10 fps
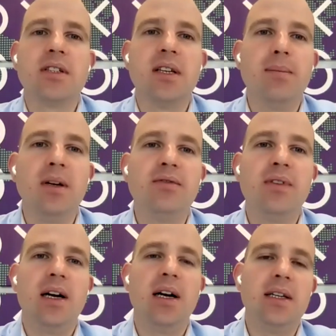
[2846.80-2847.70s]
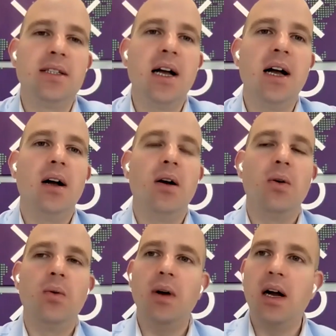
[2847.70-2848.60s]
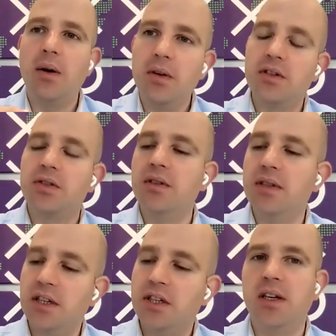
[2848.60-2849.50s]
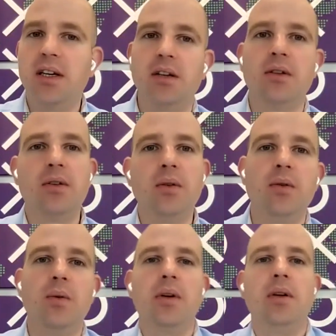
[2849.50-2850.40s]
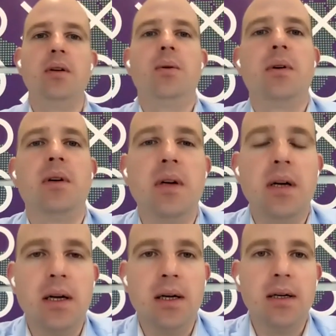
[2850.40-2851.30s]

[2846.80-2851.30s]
simplifies how you're transitioning to newer and newer